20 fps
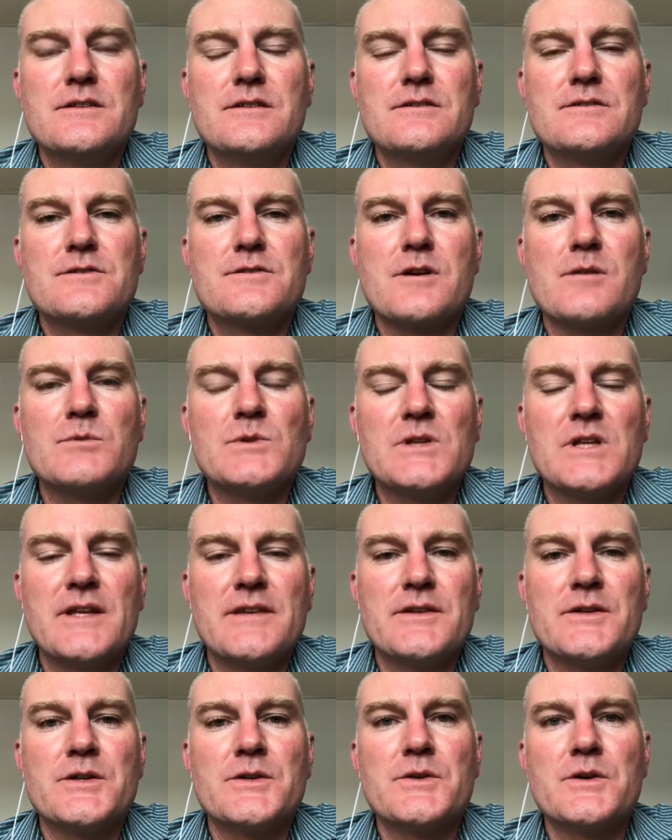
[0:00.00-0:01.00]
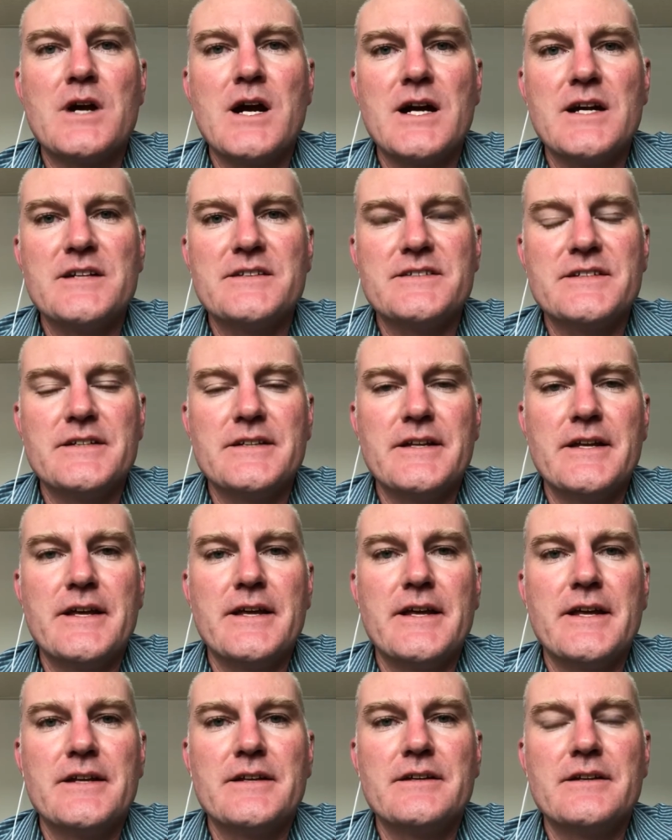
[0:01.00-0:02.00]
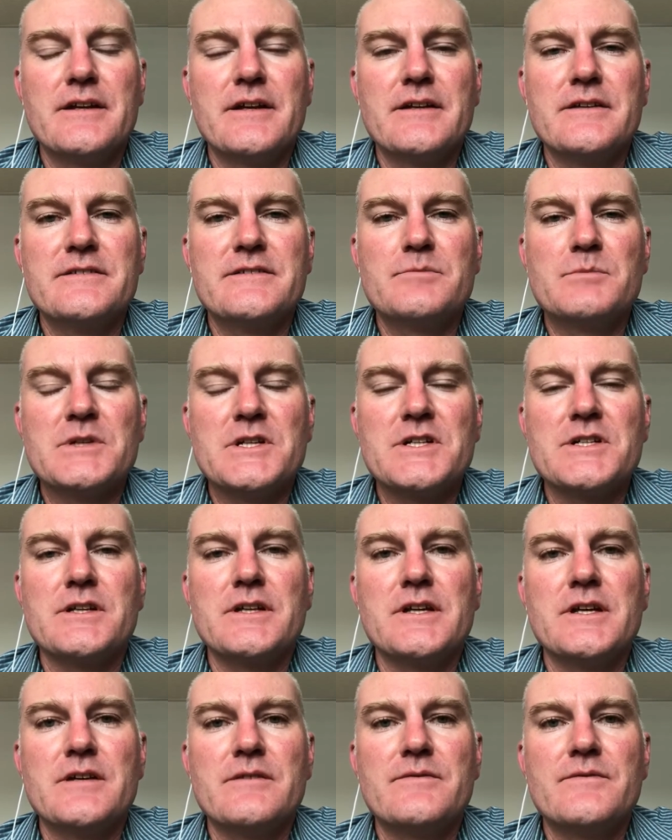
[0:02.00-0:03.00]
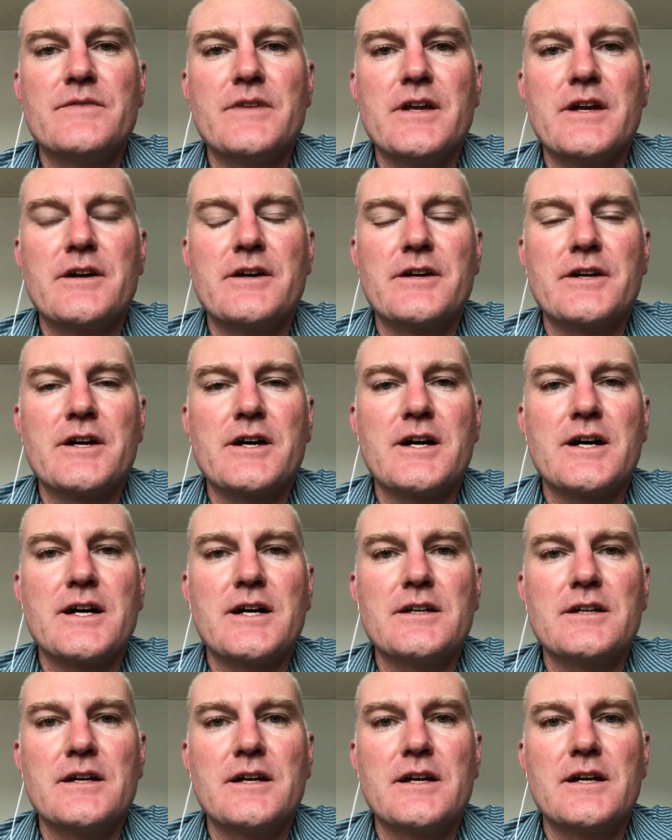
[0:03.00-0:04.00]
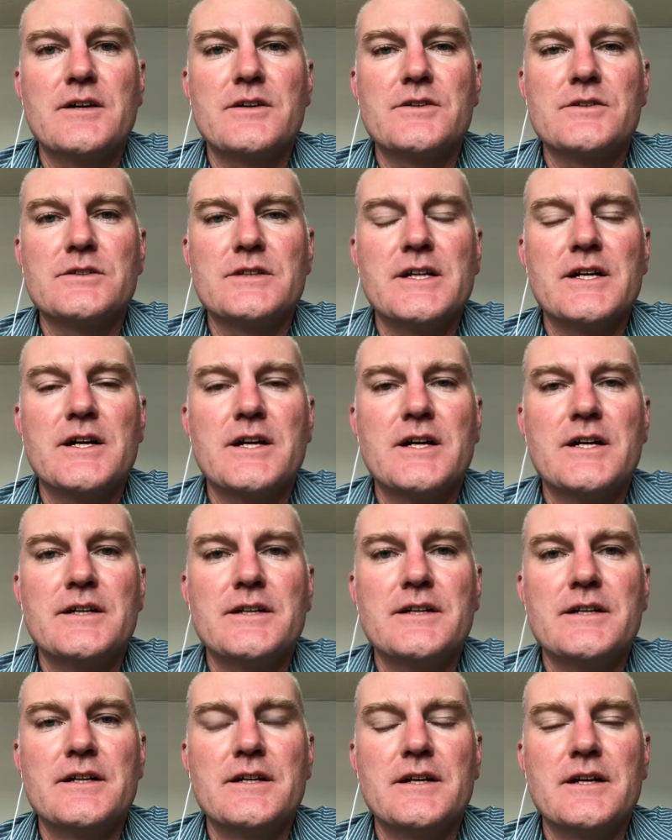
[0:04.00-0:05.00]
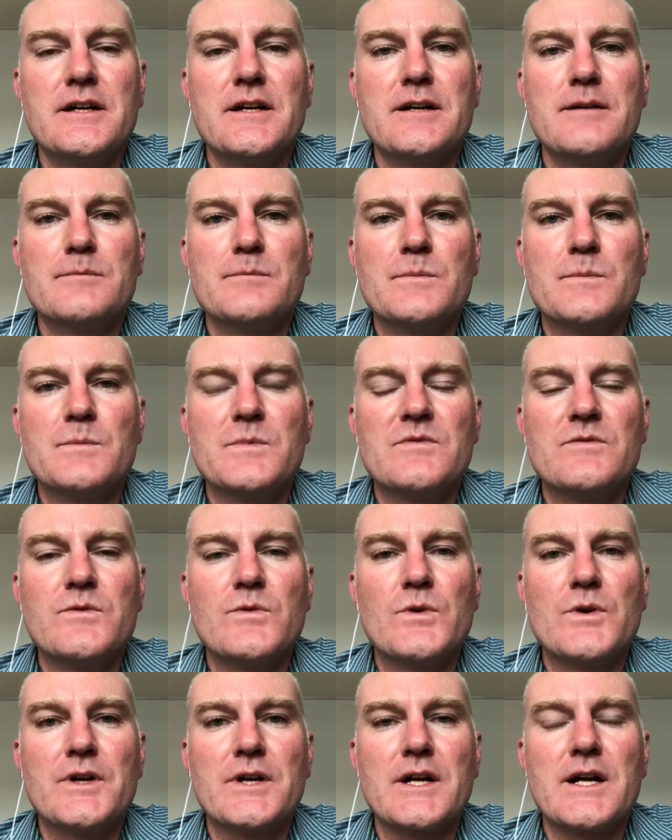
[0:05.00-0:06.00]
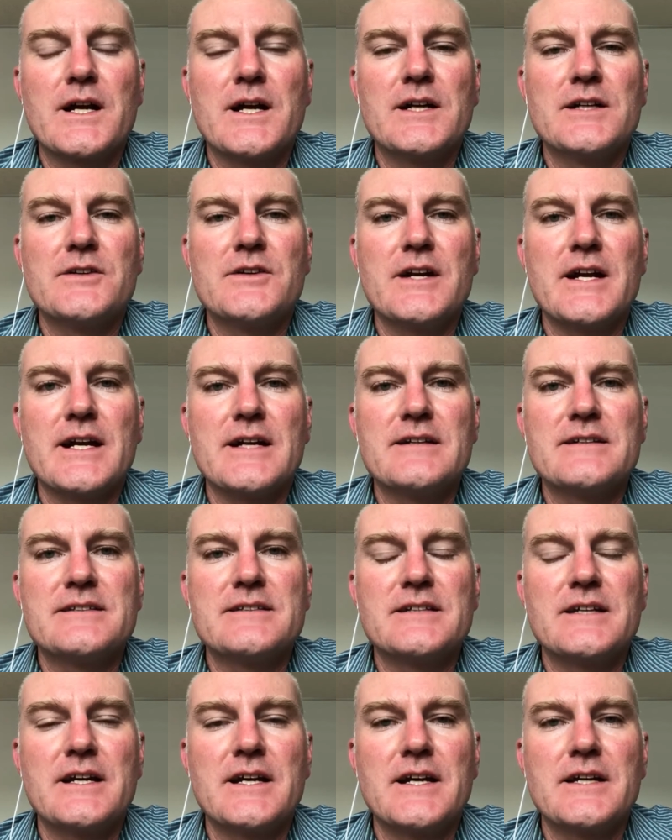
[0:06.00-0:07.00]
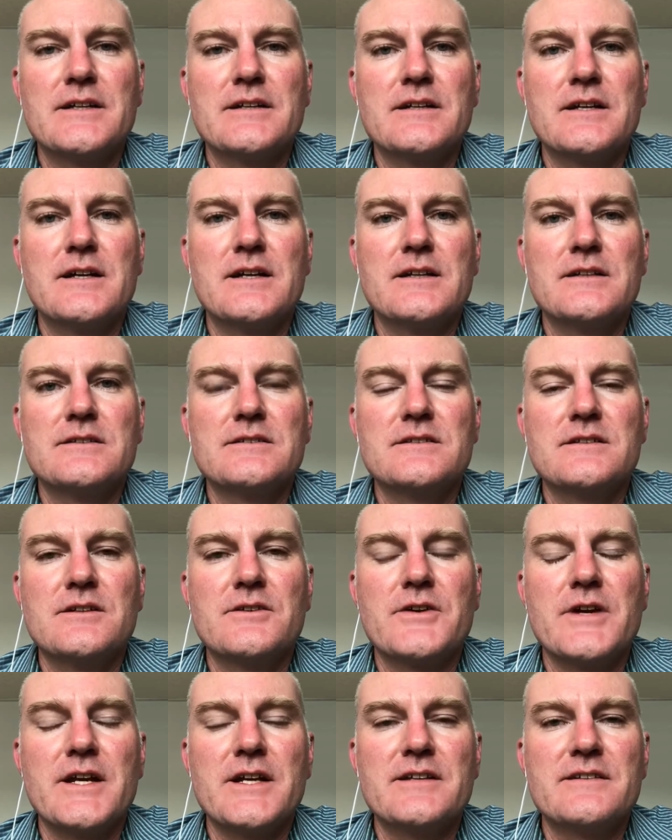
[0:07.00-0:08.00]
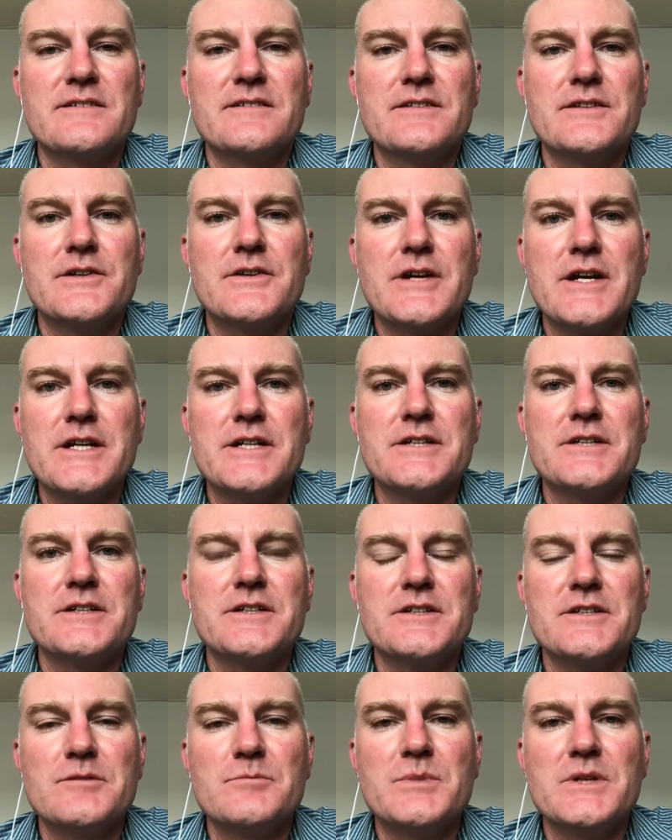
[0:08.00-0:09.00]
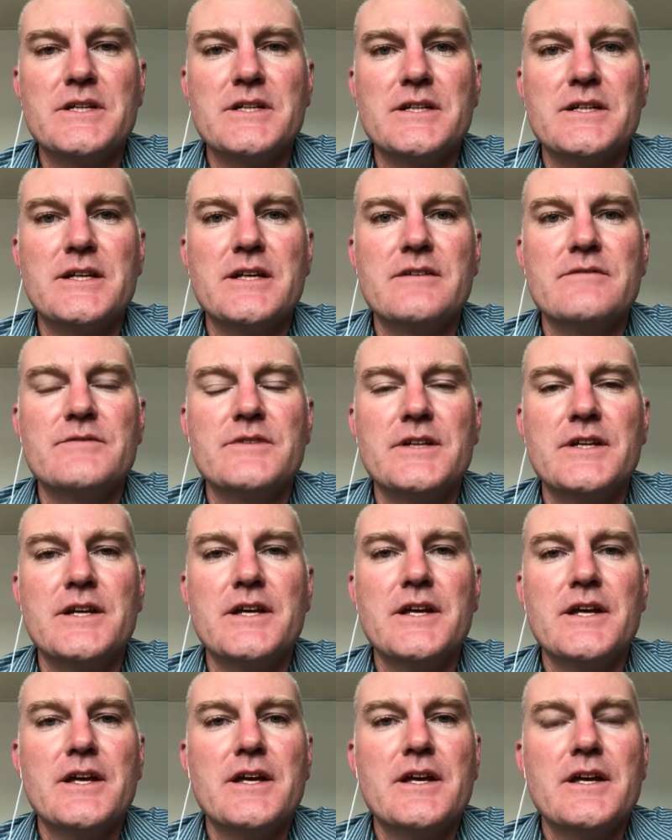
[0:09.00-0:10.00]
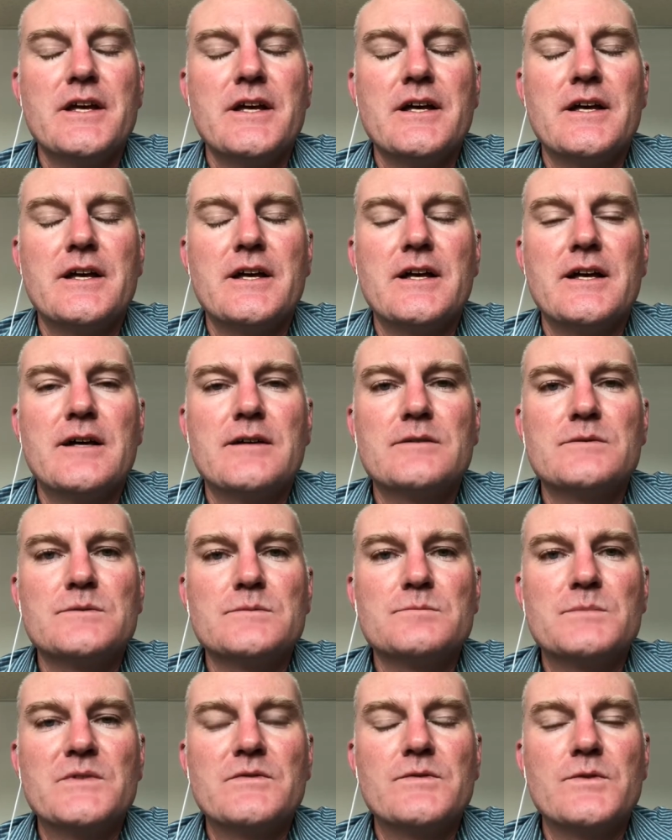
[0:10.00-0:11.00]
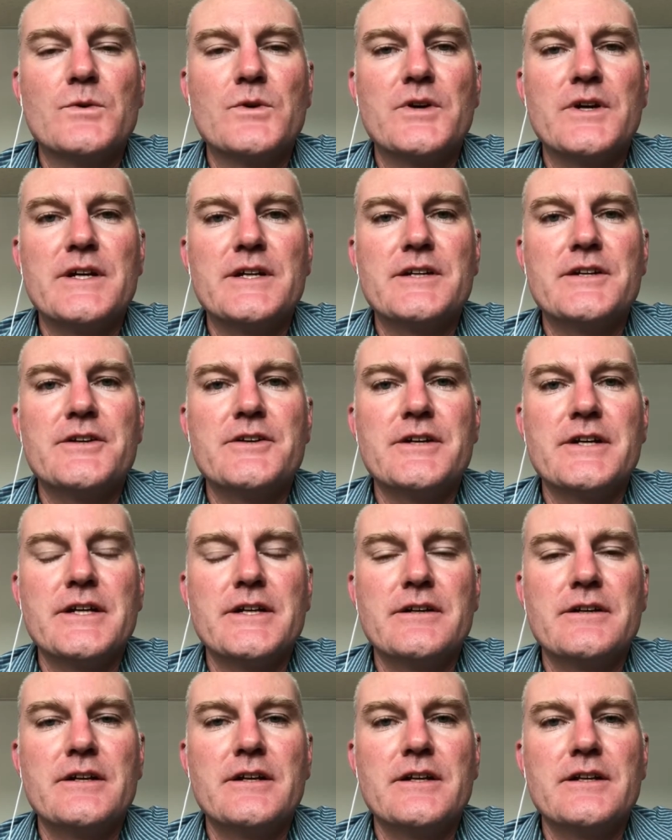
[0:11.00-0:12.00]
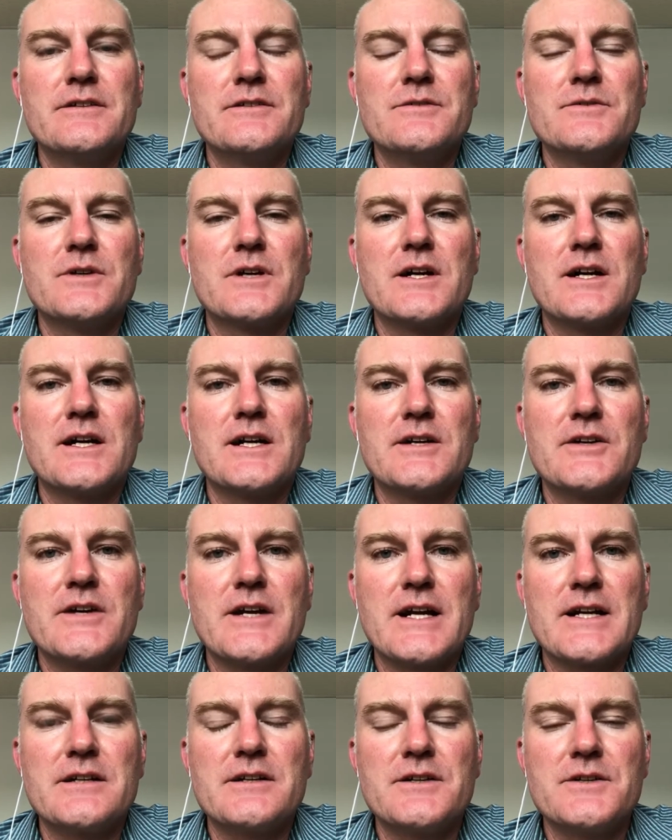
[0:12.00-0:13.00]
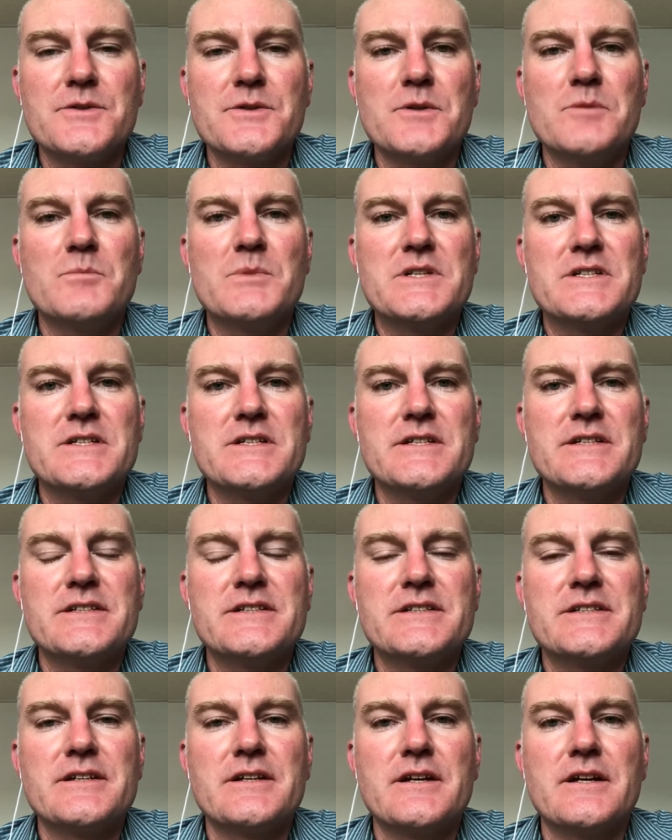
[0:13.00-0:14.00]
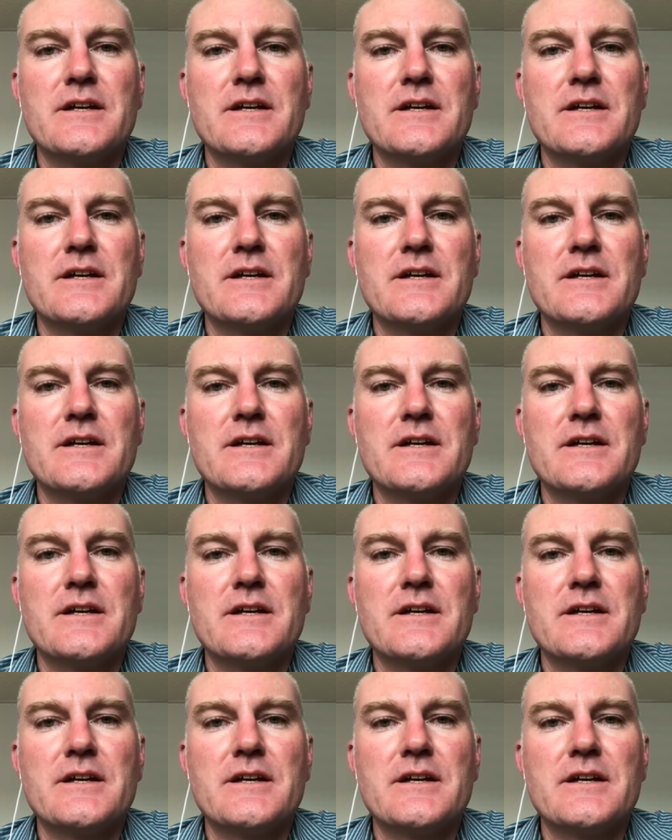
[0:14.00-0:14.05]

trouble on the horizon, and especially if they're caught early on before a contract is signed. Great consideration should be given before entering into a contract or doing business